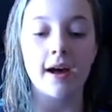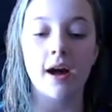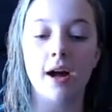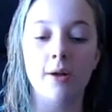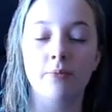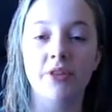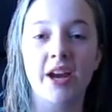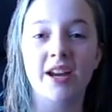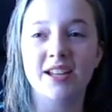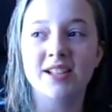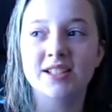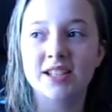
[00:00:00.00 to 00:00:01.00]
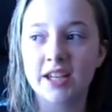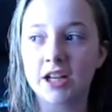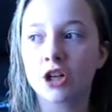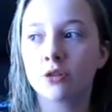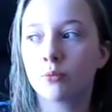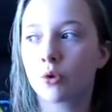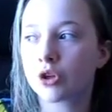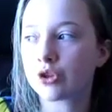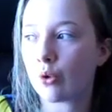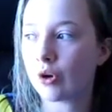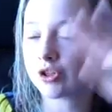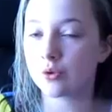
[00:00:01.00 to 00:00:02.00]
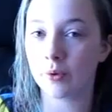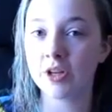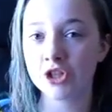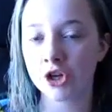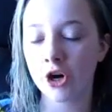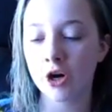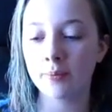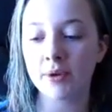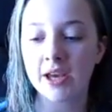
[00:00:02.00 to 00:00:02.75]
that is geared more towards winter,